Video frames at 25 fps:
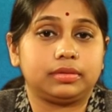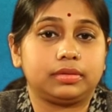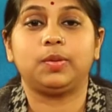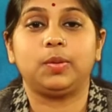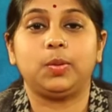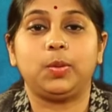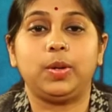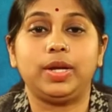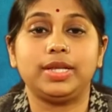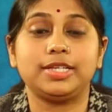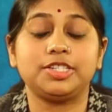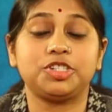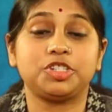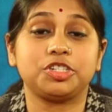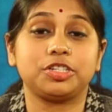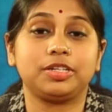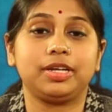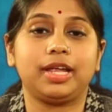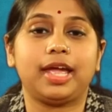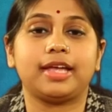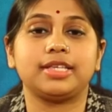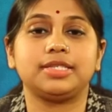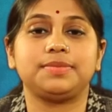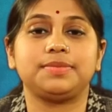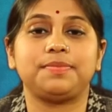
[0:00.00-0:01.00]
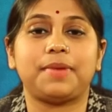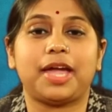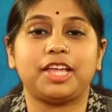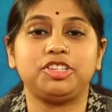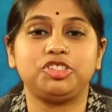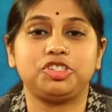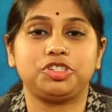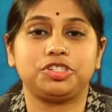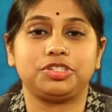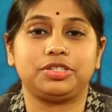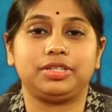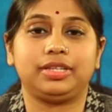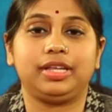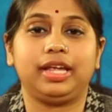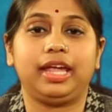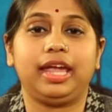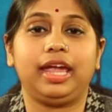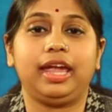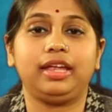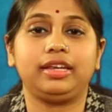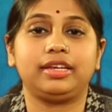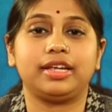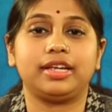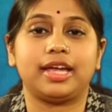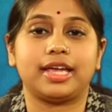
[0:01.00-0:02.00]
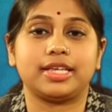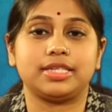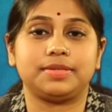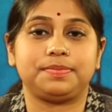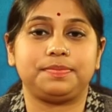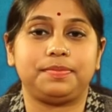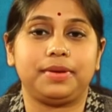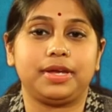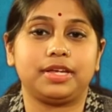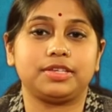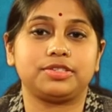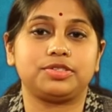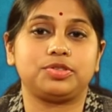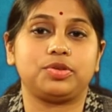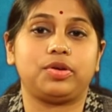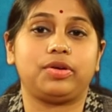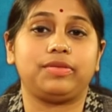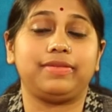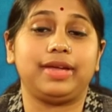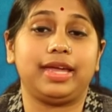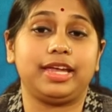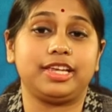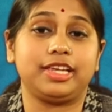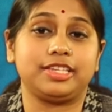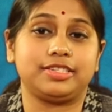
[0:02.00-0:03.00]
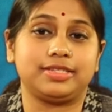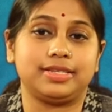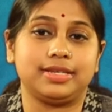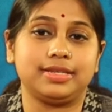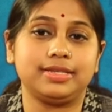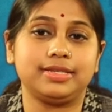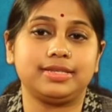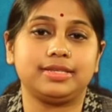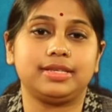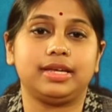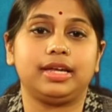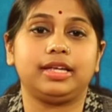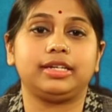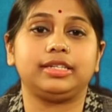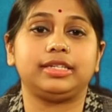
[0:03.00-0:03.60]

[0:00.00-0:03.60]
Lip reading: Wilson has mentioned 8 aspects of access